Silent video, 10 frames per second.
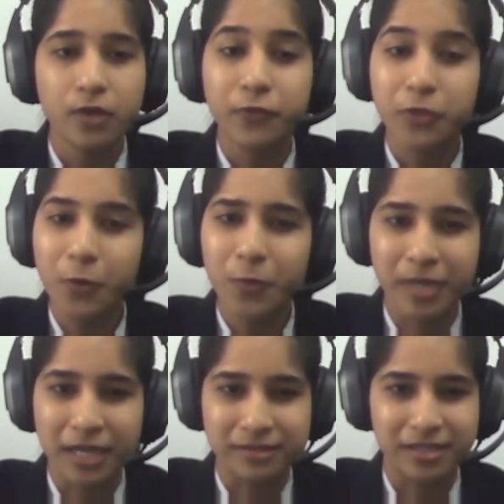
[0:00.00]
For Lok
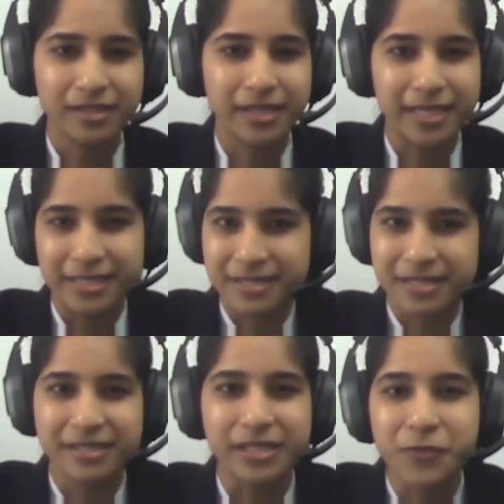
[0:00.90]
Pratha,
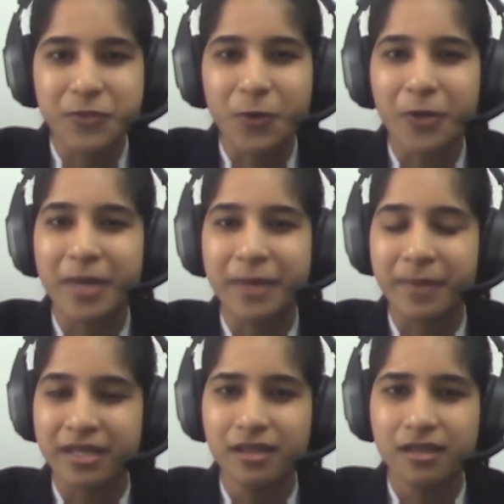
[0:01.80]
as he was called by
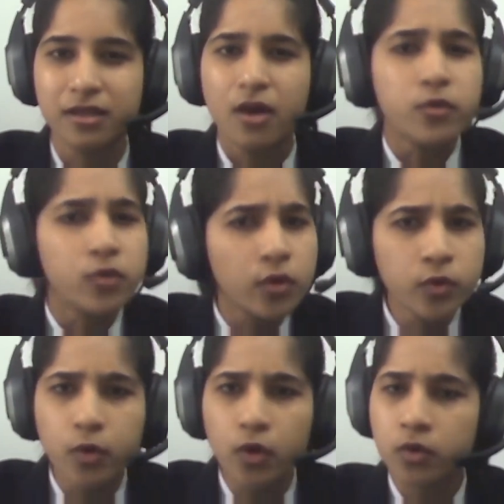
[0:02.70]
many, no
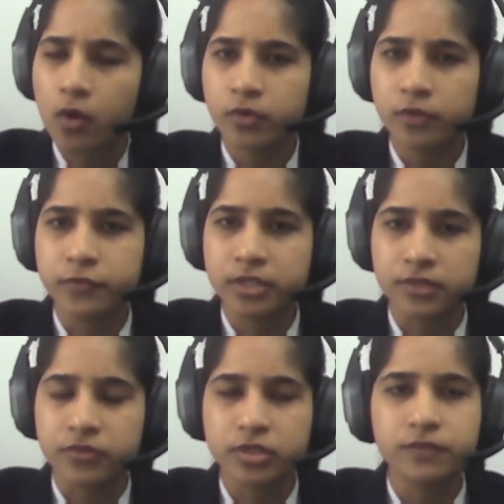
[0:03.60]
nook or corner of the
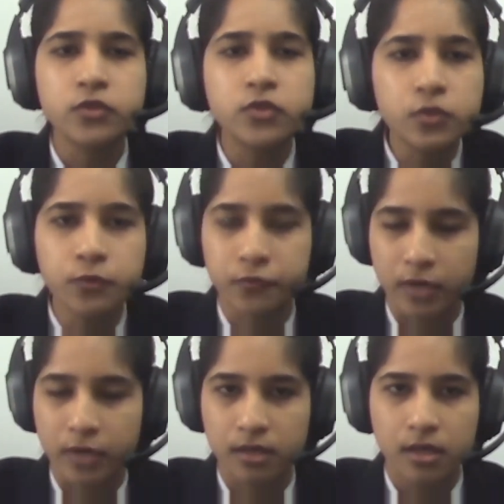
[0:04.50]
country was too
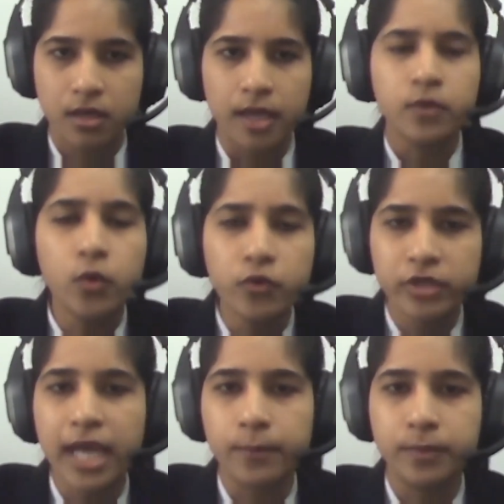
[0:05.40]
far and no
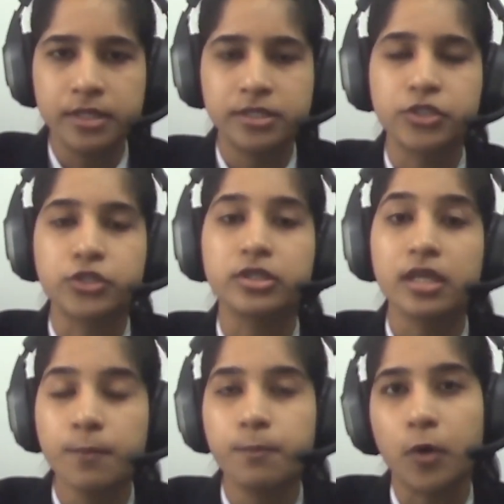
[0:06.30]
rehabilitation
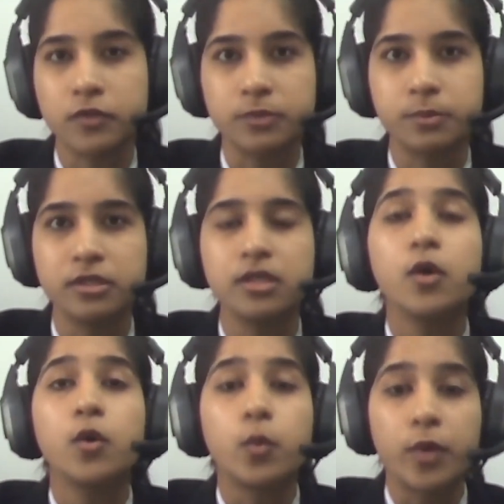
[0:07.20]
impossible
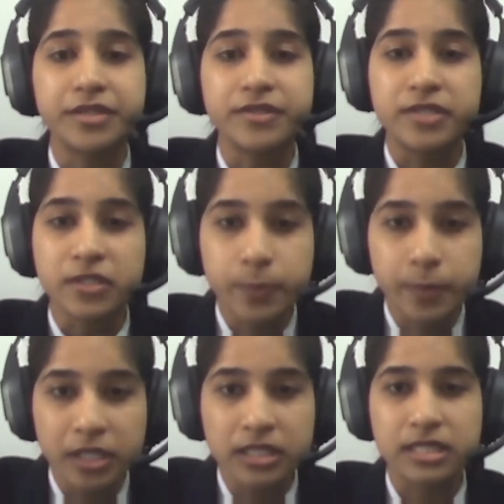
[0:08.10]
where his
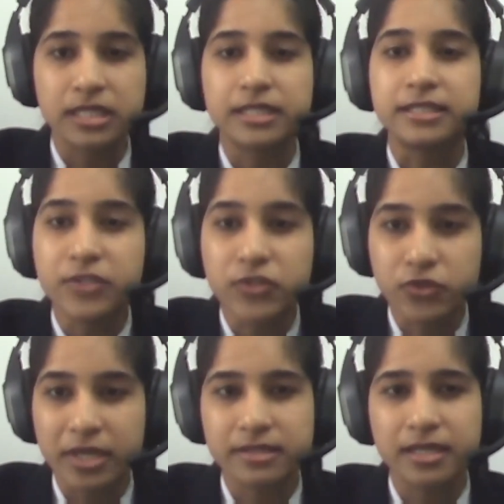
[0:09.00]
dispersed,
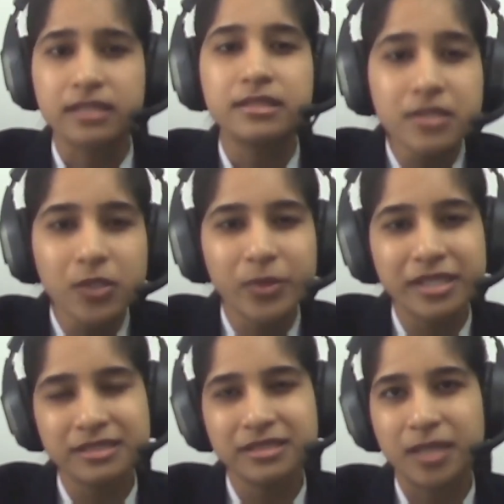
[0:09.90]
distressed and
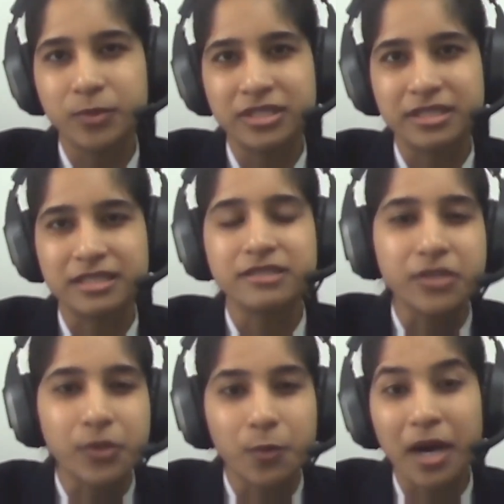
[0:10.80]
dislocated community
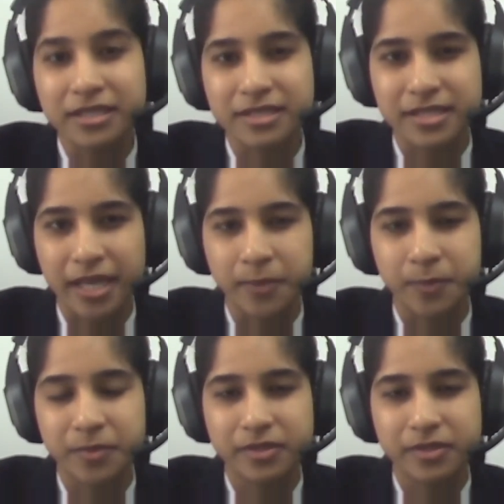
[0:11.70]
required his help.